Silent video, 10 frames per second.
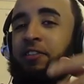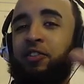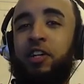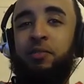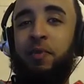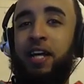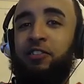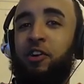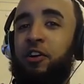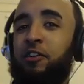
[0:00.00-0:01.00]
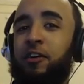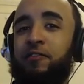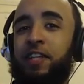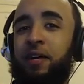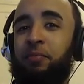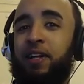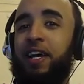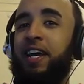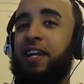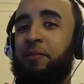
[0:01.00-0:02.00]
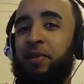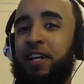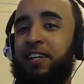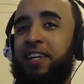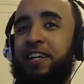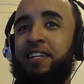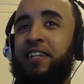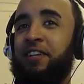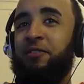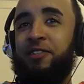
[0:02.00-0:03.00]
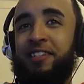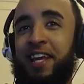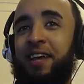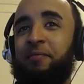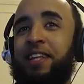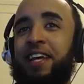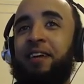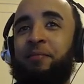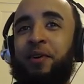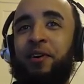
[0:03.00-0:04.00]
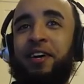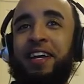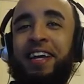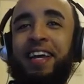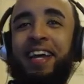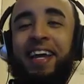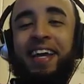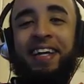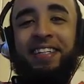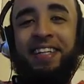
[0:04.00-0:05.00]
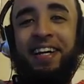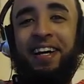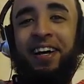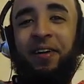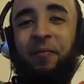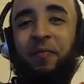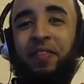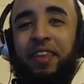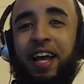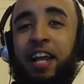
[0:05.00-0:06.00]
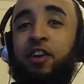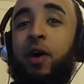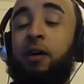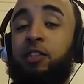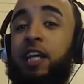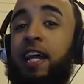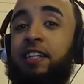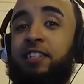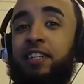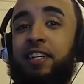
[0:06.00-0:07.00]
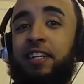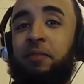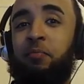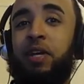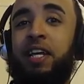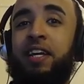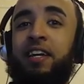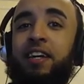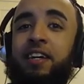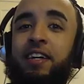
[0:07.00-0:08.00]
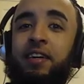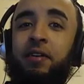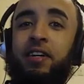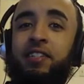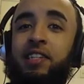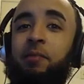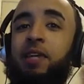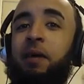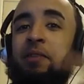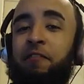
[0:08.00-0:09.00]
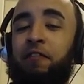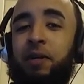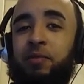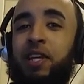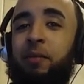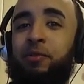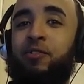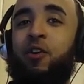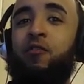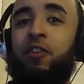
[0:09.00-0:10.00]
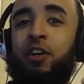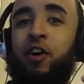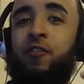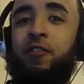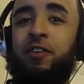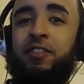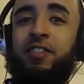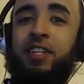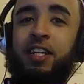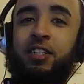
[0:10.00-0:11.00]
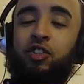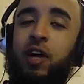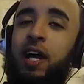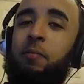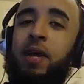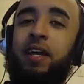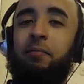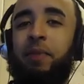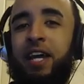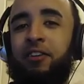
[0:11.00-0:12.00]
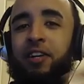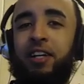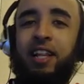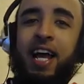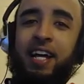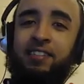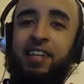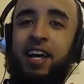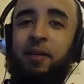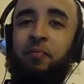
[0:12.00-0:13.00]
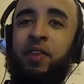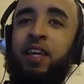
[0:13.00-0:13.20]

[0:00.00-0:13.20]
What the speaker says: Trust me, I started off sampling and I play the keys. I do the same thing, bro. And I know how challenging it can be because sometimes I flip samples over and over to try and make it better than the last time.